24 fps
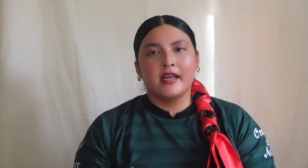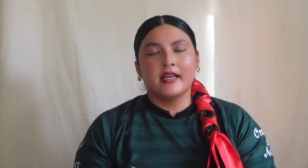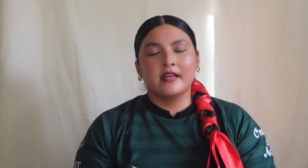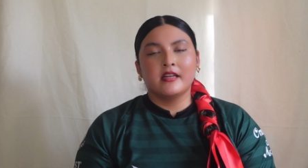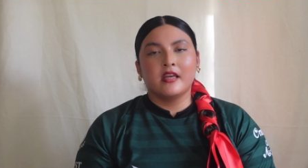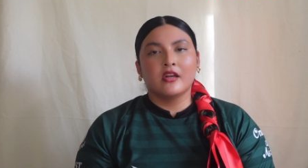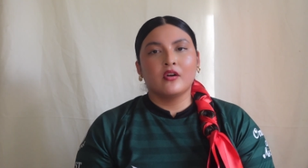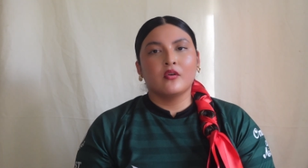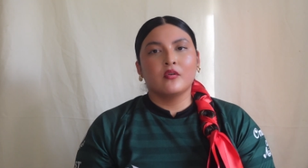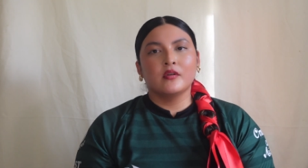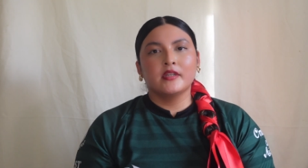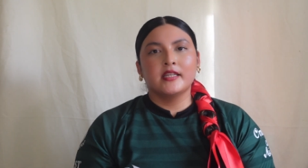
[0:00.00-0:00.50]
And
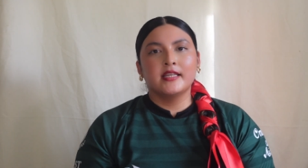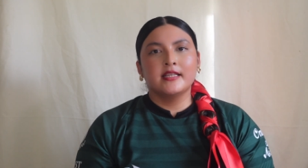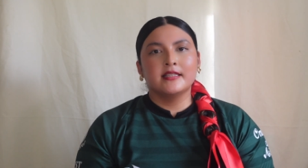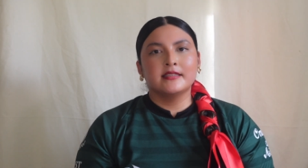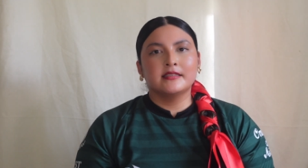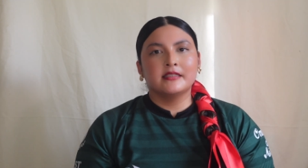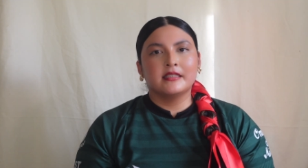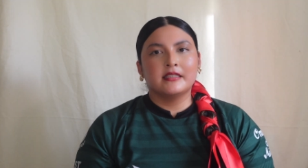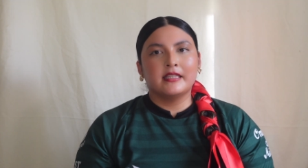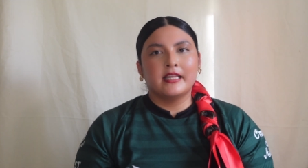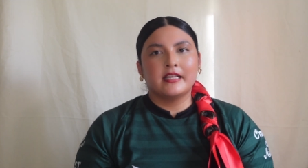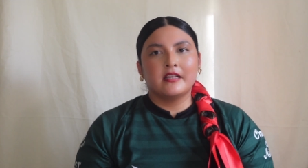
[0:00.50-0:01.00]
not only
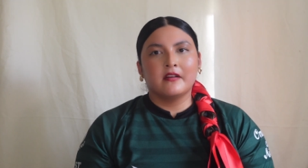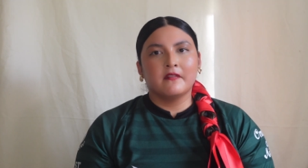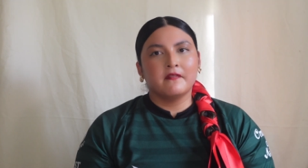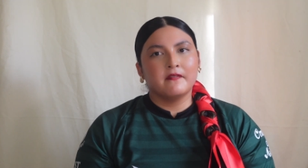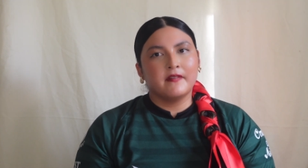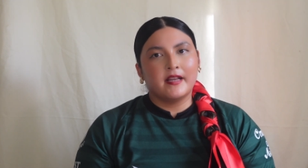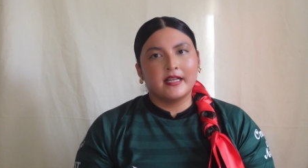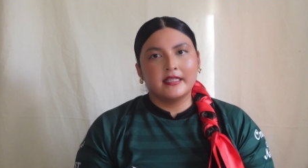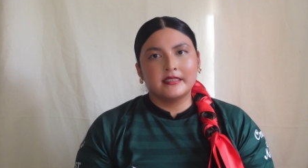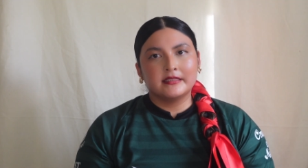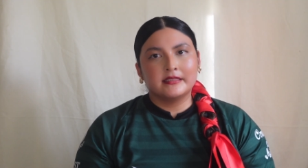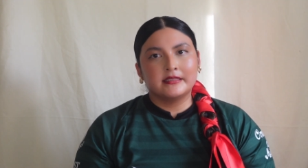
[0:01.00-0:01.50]
is it like a
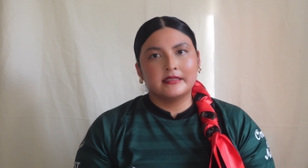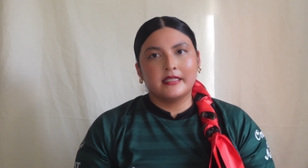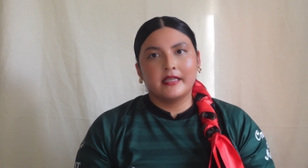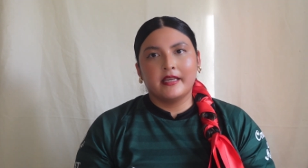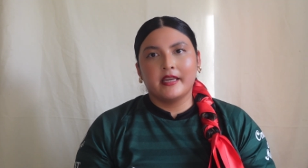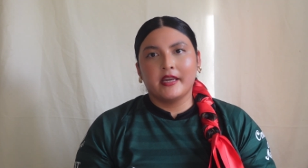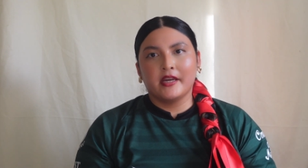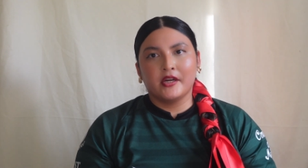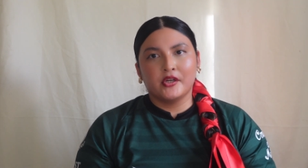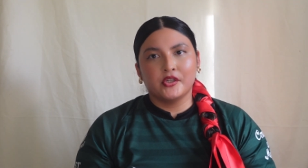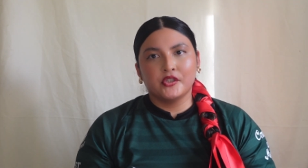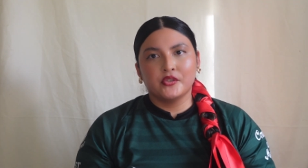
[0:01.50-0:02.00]
fast
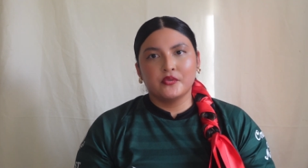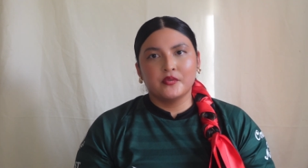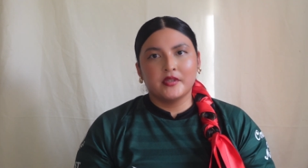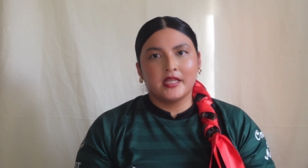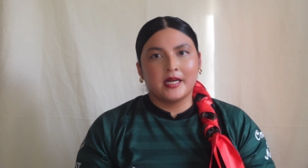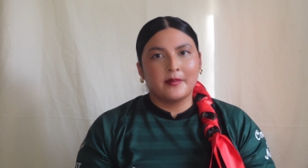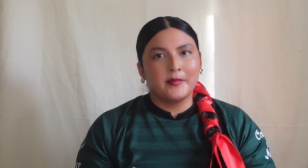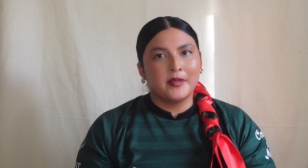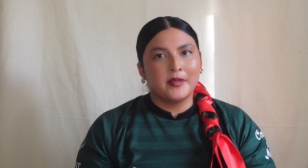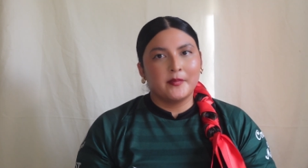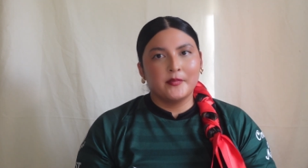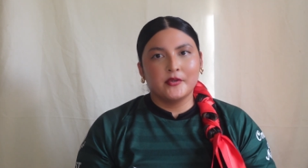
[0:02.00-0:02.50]
hairdo
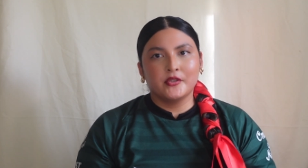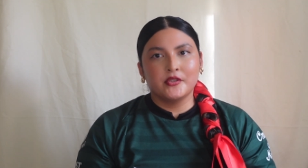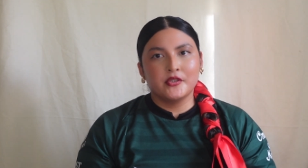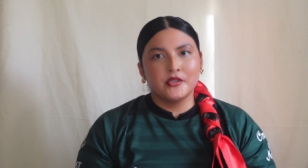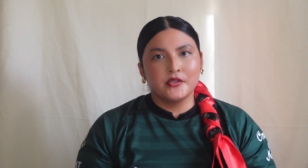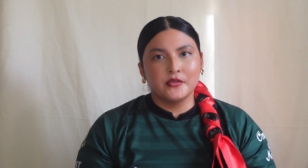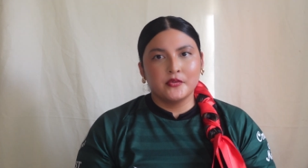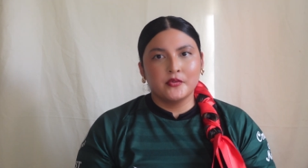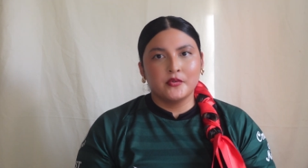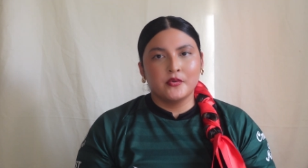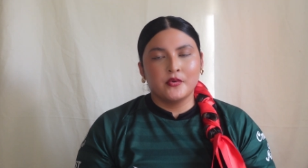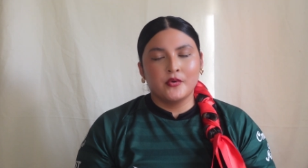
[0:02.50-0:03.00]
that I'm able to
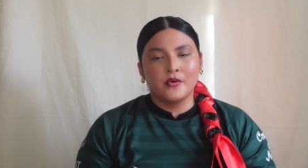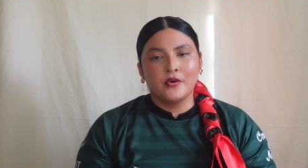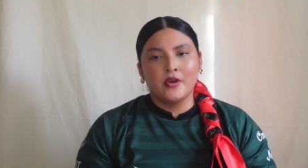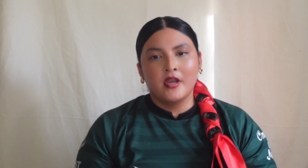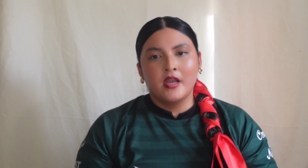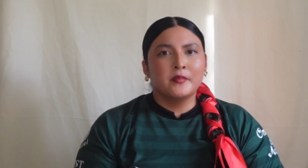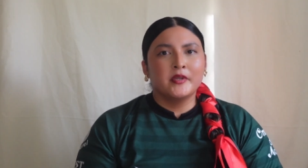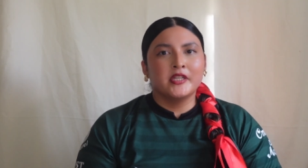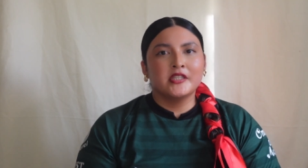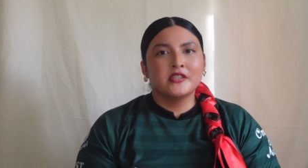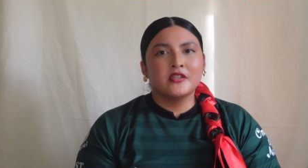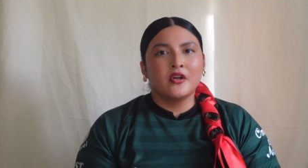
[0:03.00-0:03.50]
do,
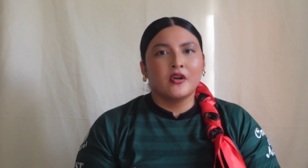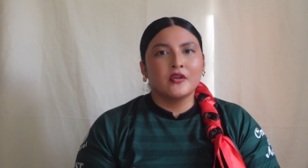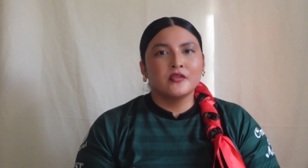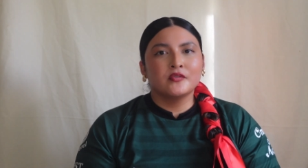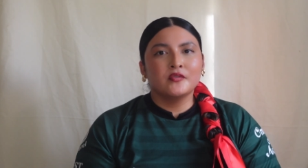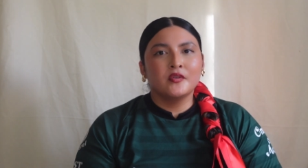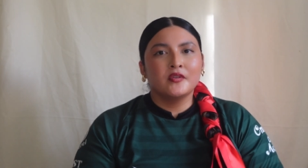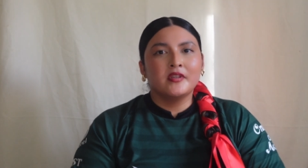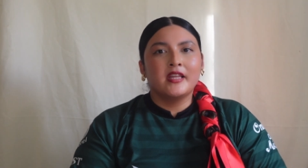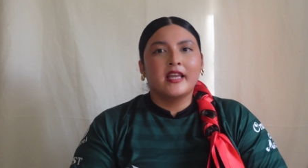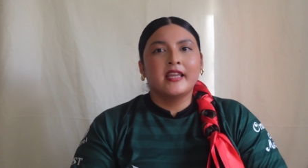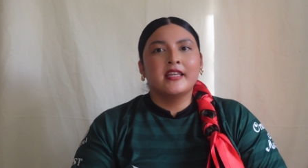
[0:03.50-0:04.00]
but it's
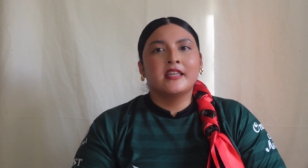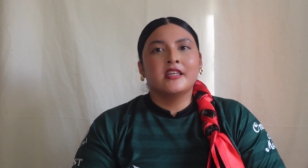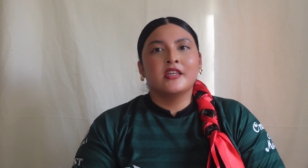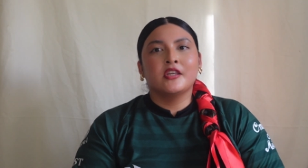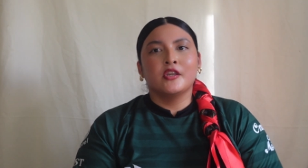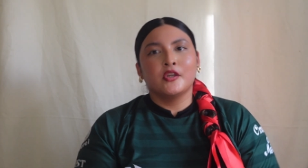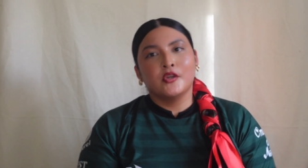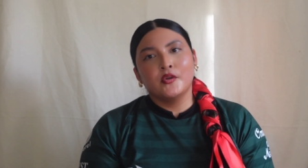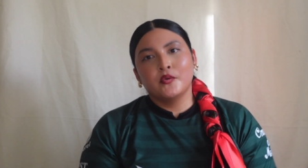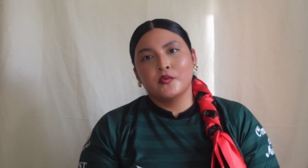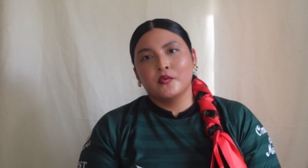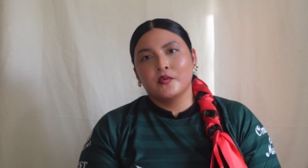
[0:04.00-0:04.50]
also like
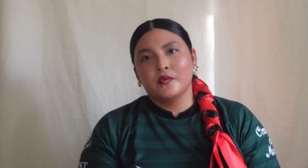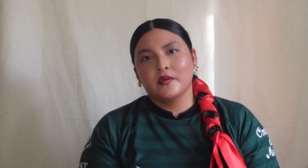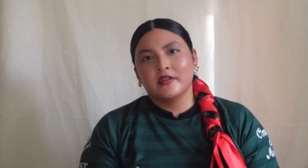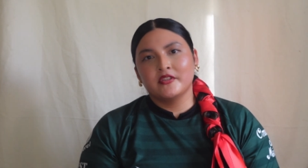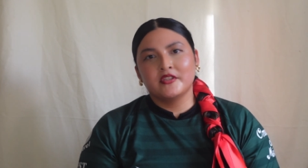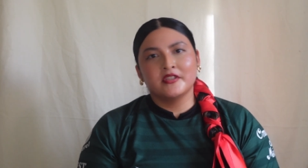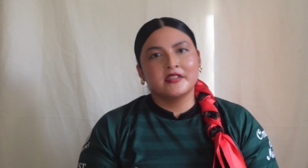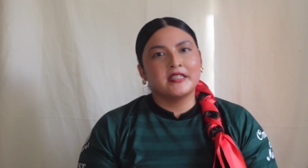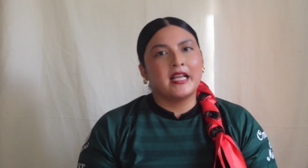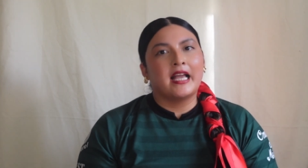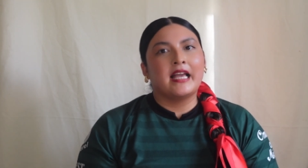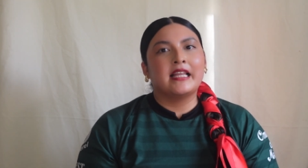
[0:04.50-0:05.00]
cute,
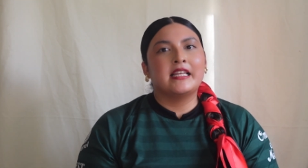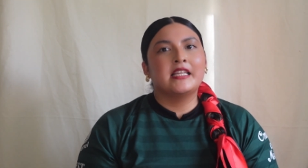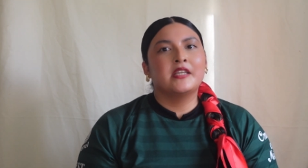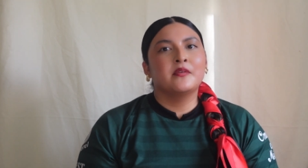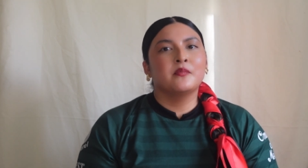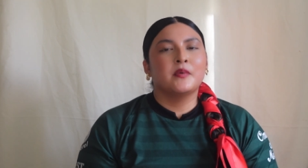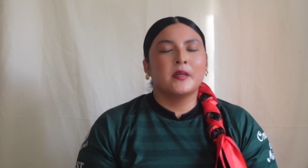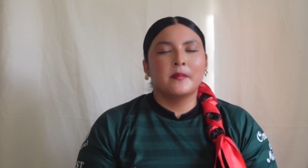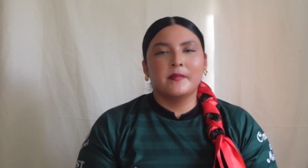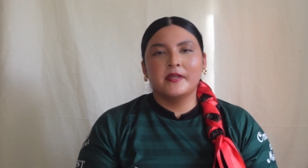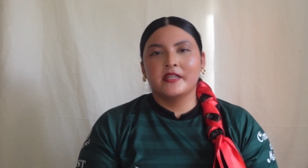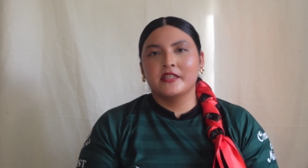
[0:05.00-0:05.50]
just adding
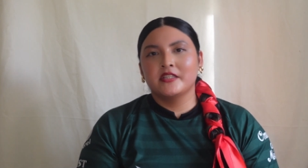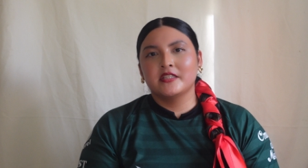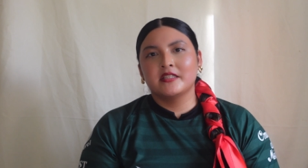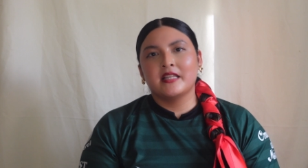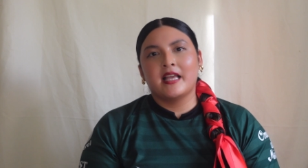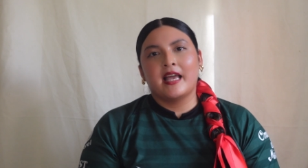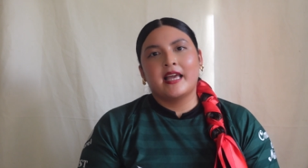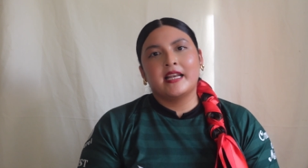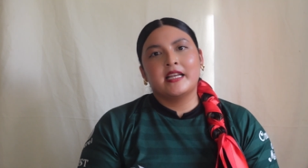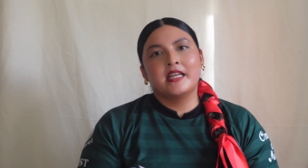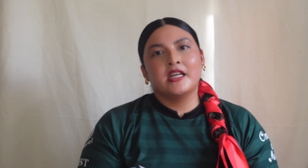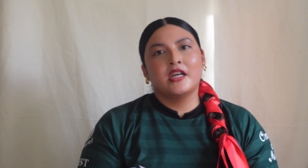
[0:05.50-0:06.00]
ribbon, just
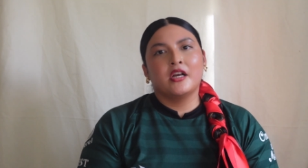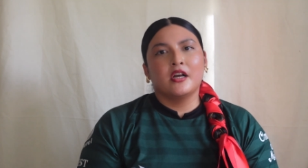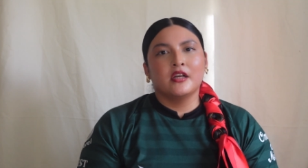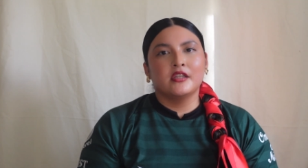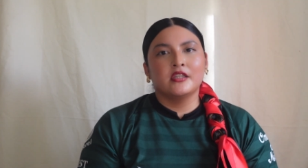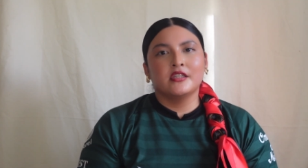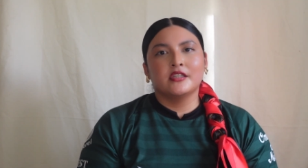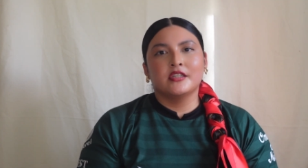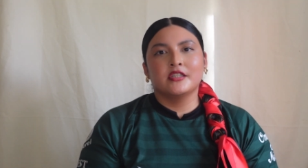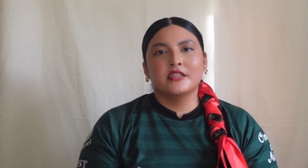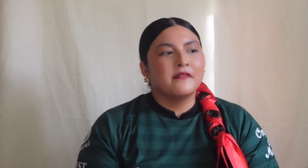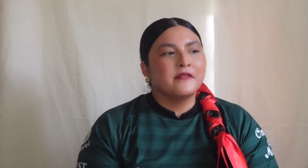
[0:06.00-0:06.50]
adding color.